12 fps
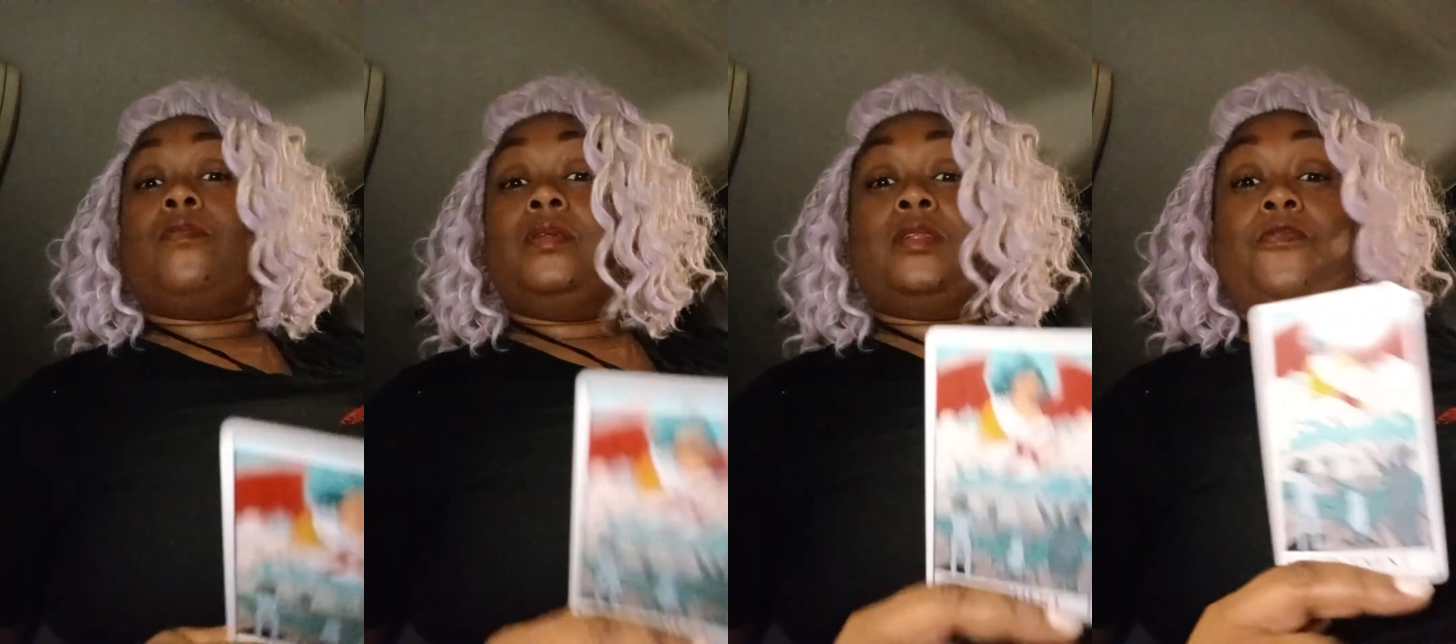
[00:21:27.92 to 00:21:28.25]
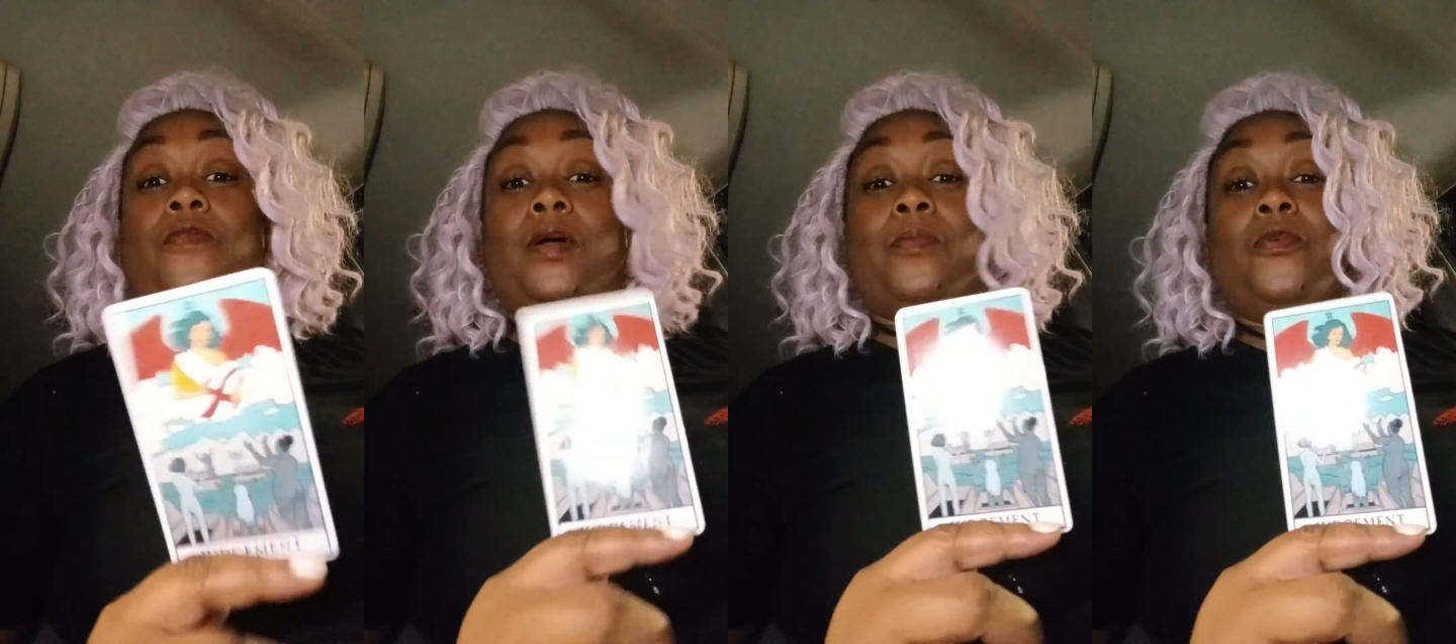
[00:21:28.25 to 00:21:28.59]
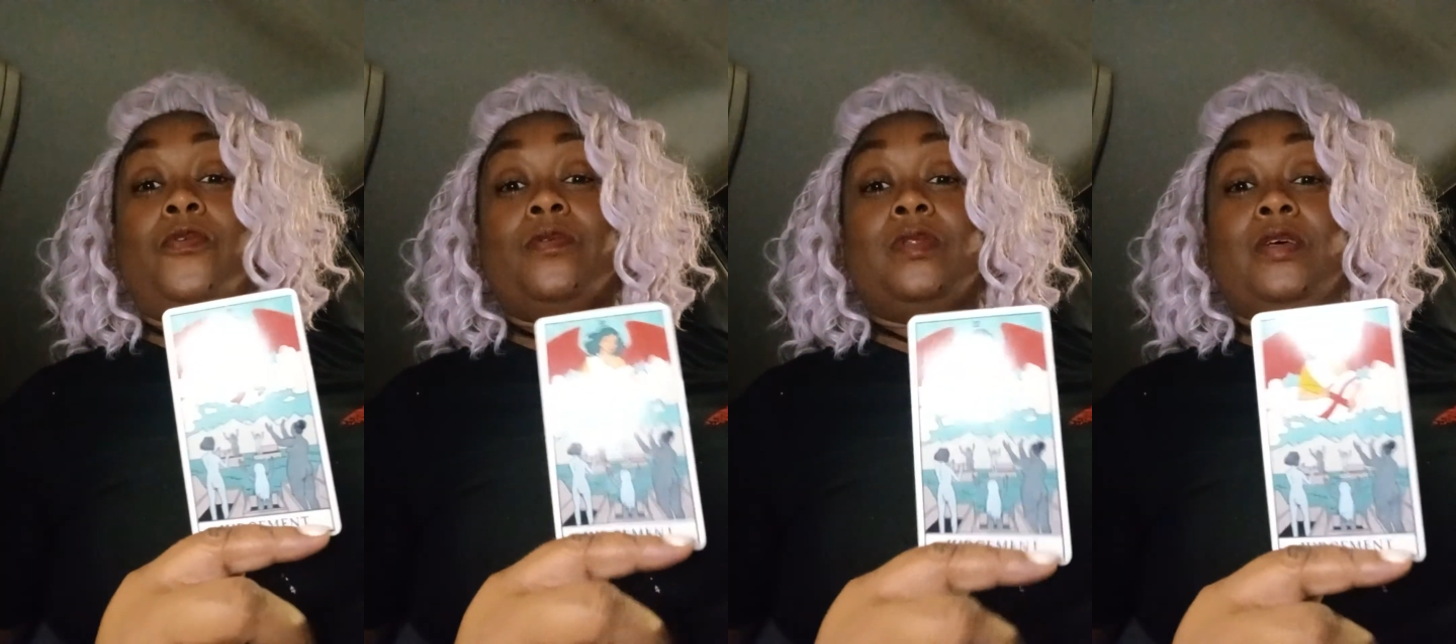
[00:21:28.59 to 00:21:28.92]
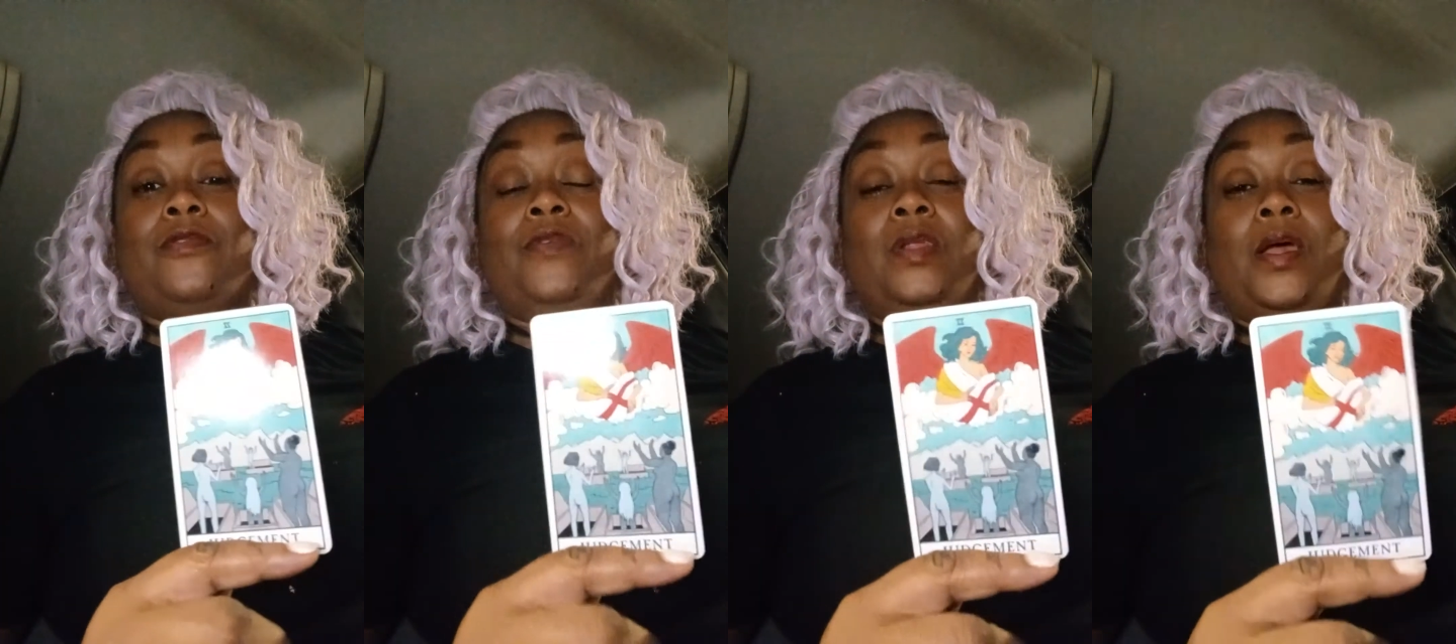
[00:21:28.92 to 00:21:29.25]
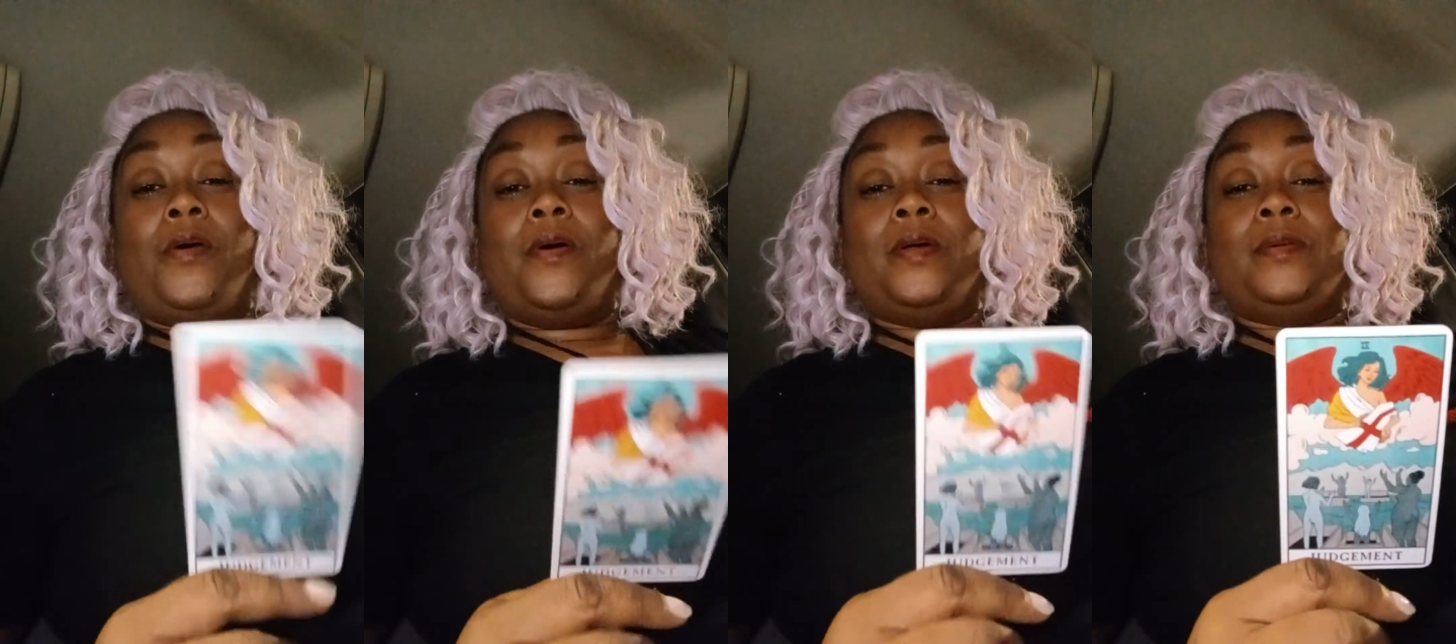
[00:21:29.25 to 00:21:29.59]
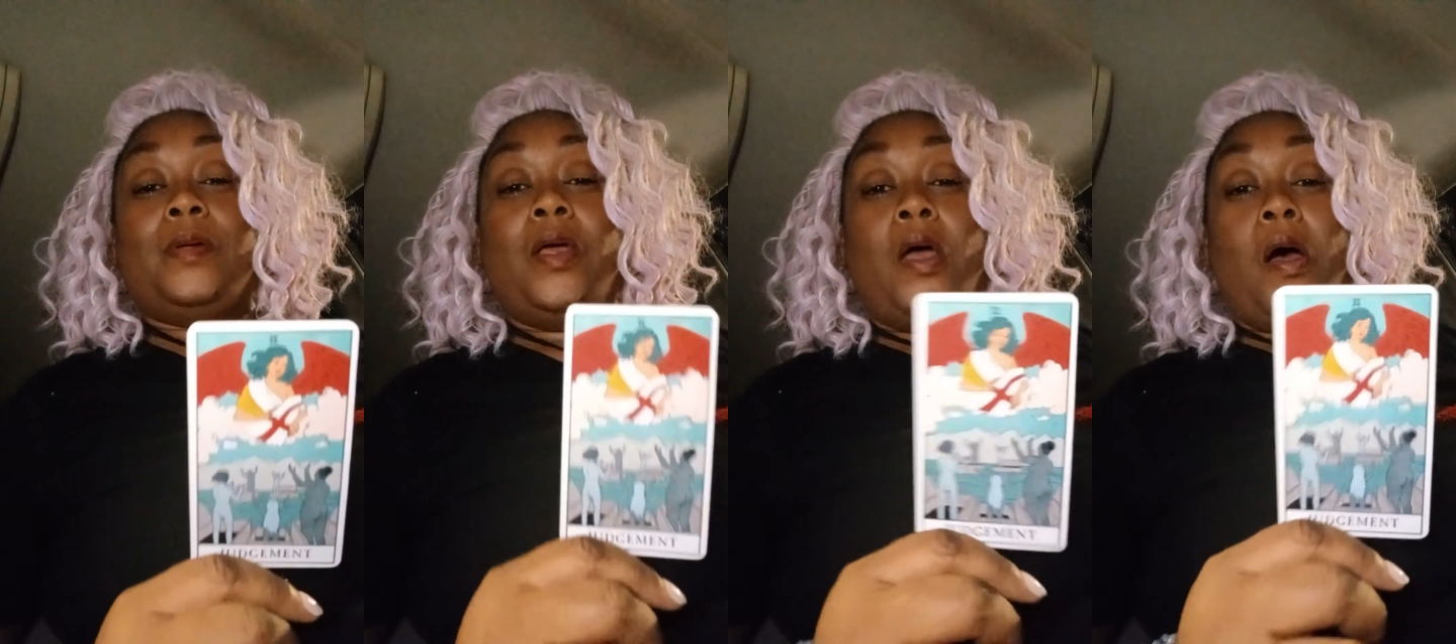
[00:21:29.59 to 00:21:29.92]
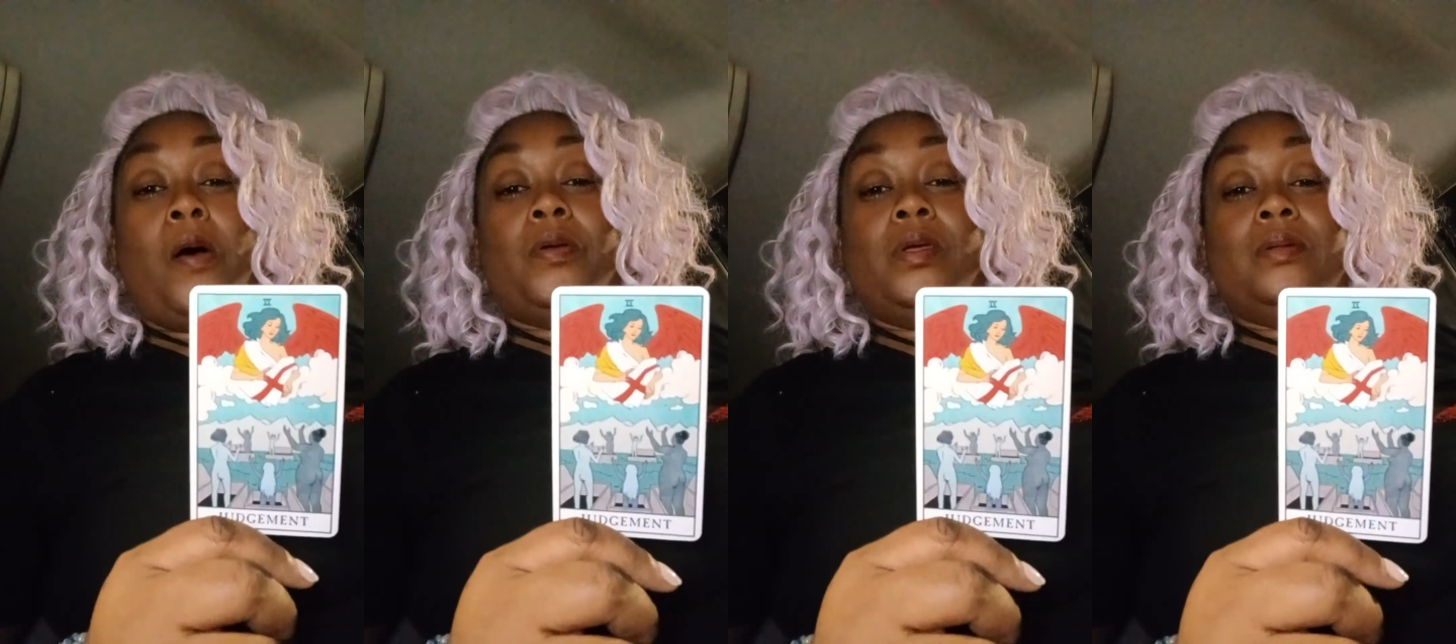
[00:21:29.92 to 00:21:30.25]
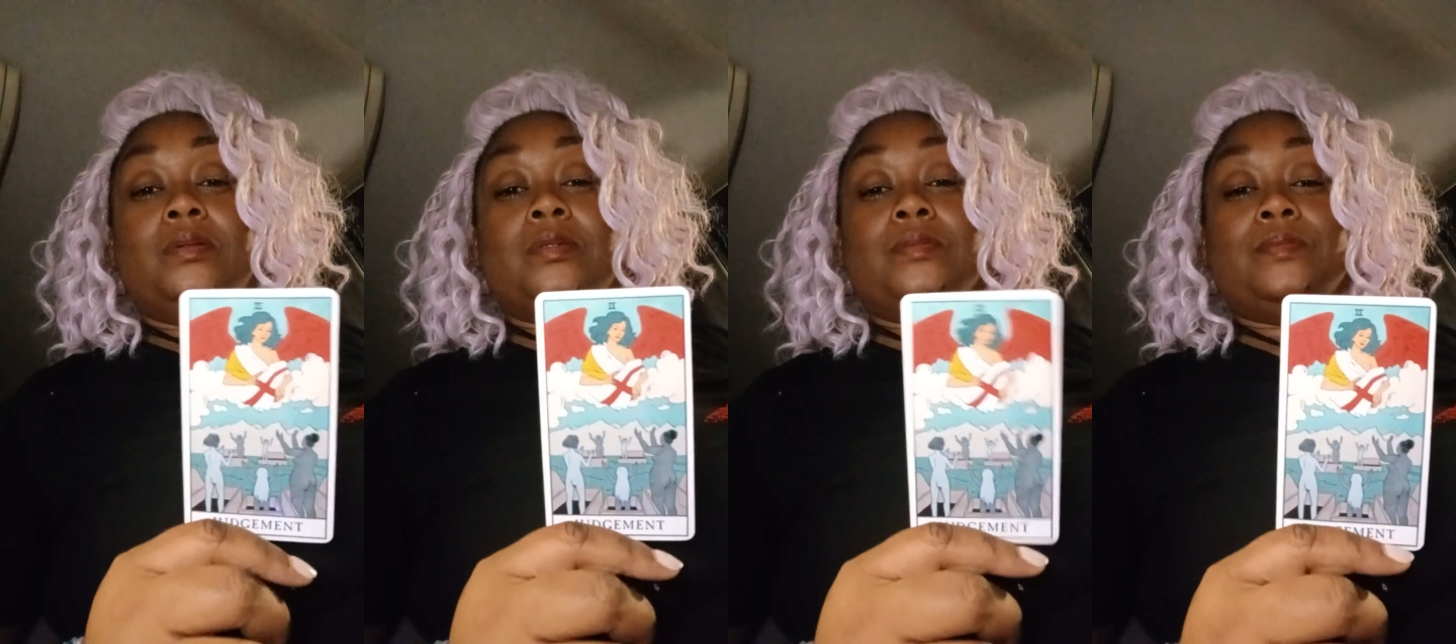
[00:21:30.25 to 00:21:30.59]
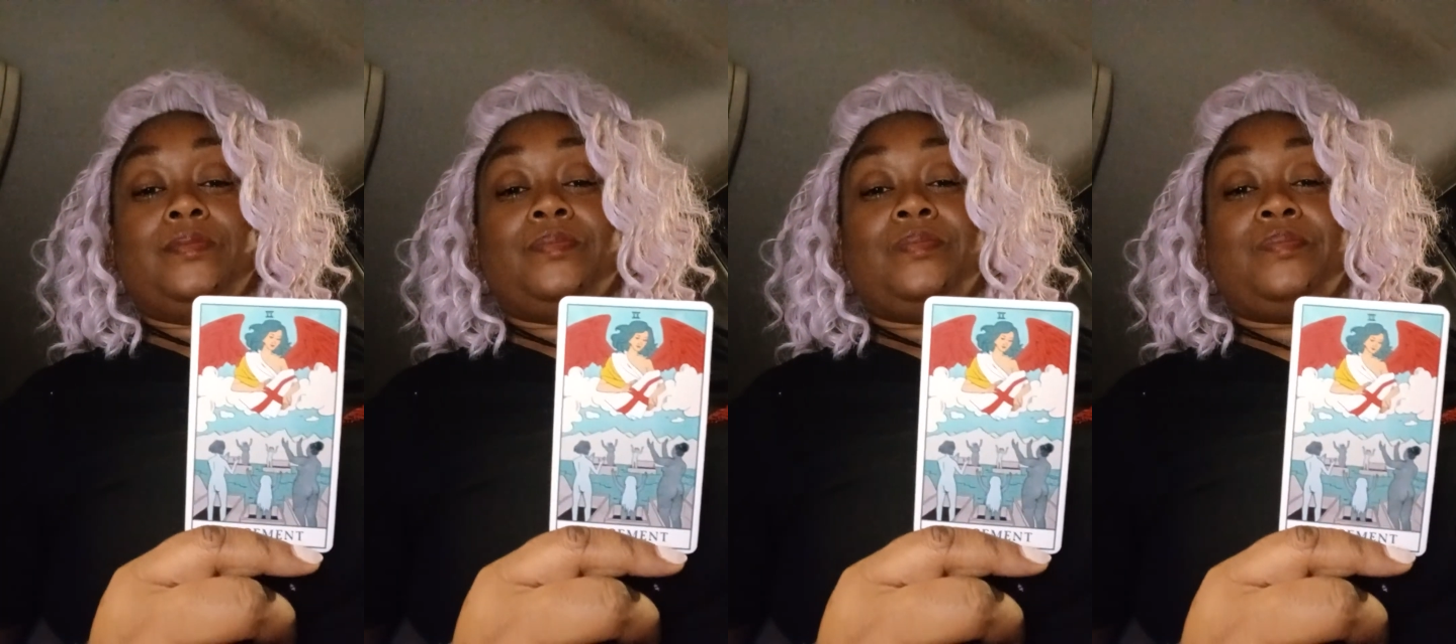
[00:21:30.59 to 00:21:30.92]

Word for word: gonna look the fucking the video up on youtube